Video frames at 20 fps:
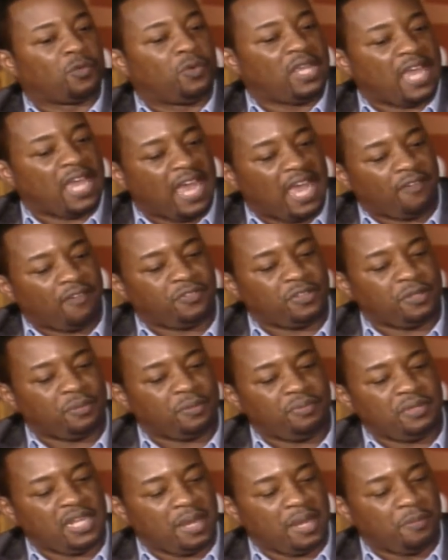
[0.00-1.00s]
we have to
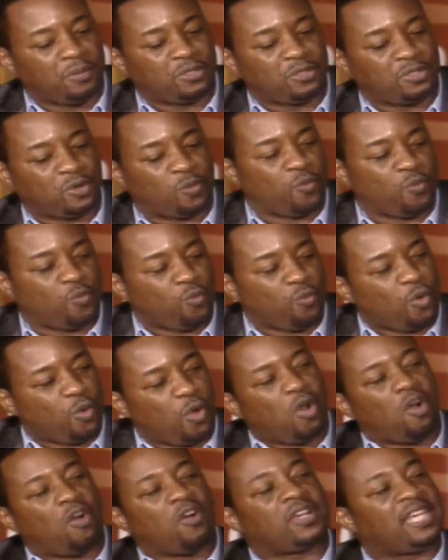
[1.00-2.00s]
be able to
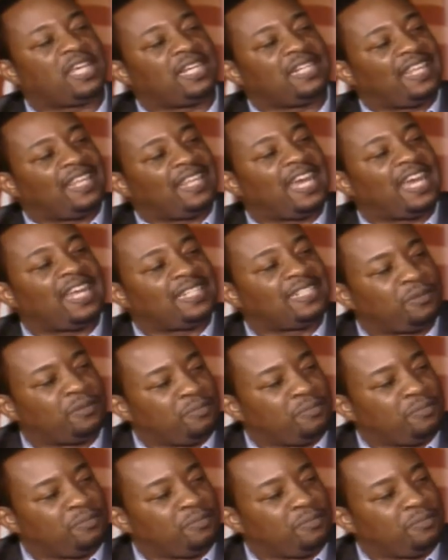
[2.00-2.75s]
walk in that